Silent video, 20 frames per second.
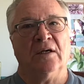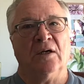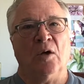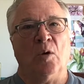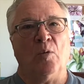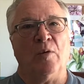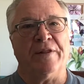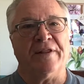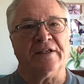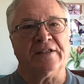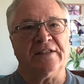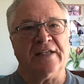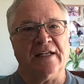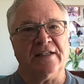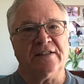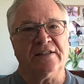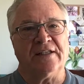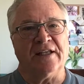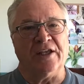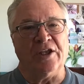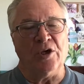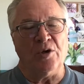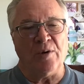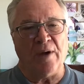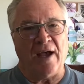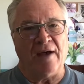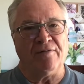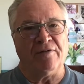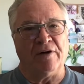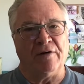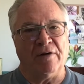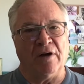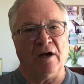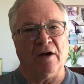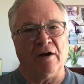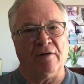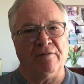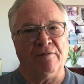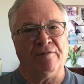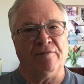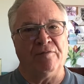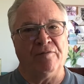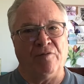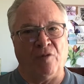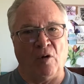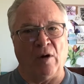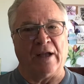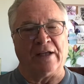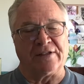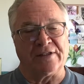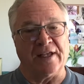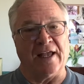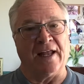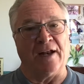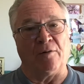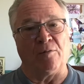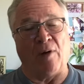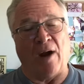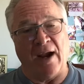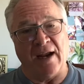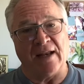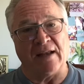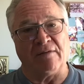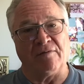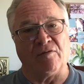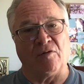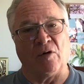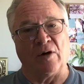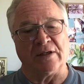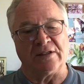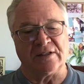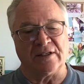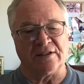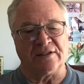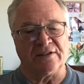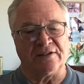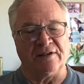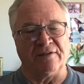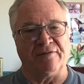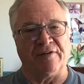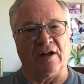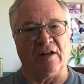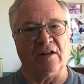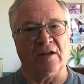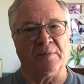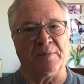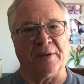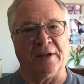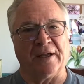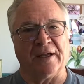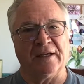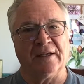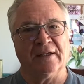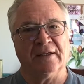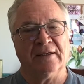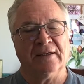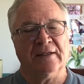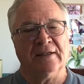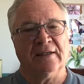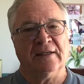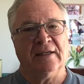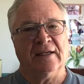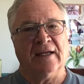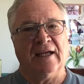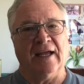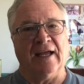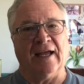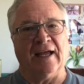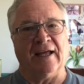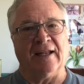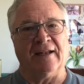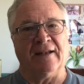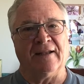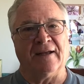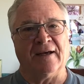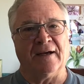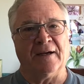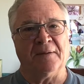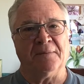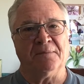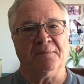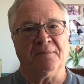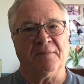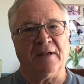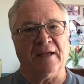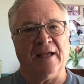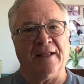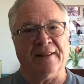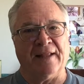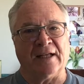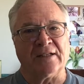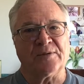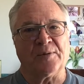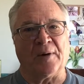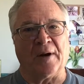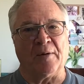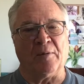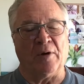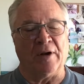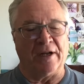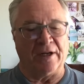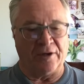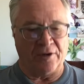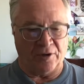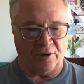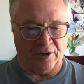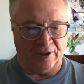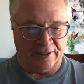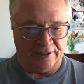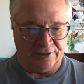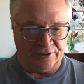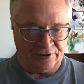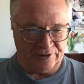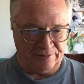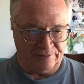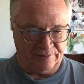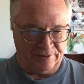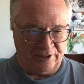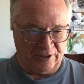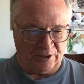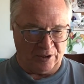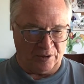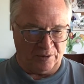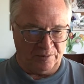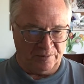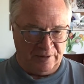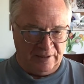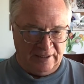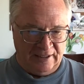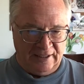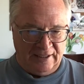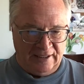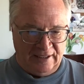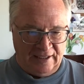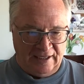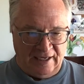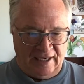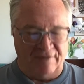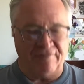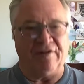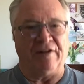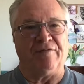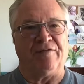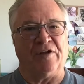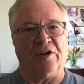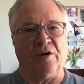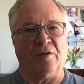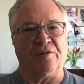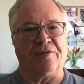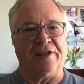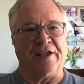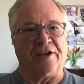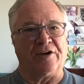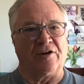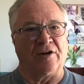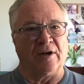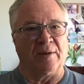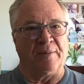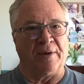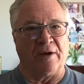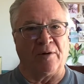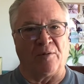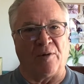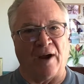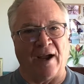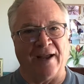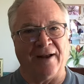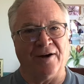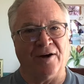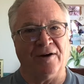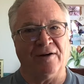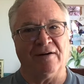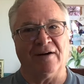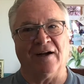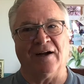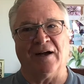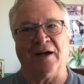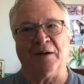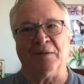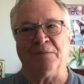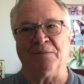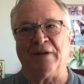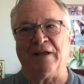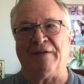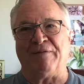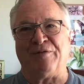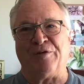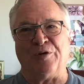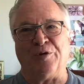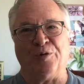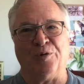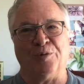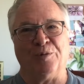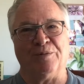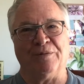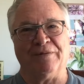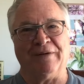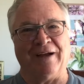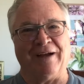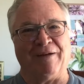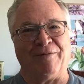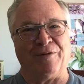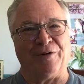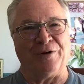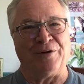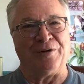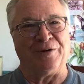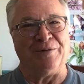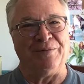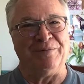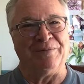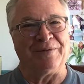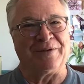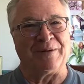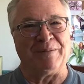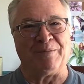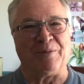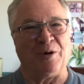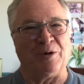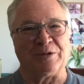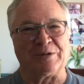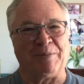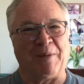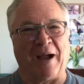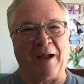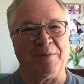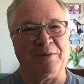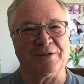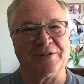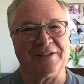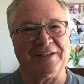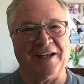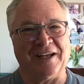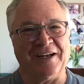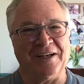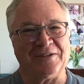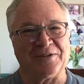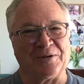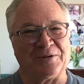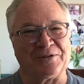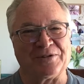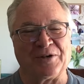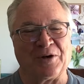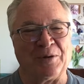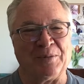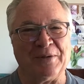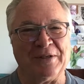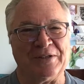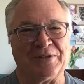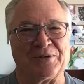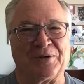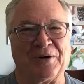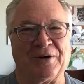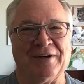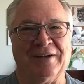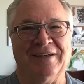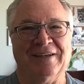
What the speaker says: with a sense that you have a voice, and a writing voice that's developing. And that's what I want to encourage. Even if you don't think you're going to be a writer, if you ever compose Bible studies or sermons or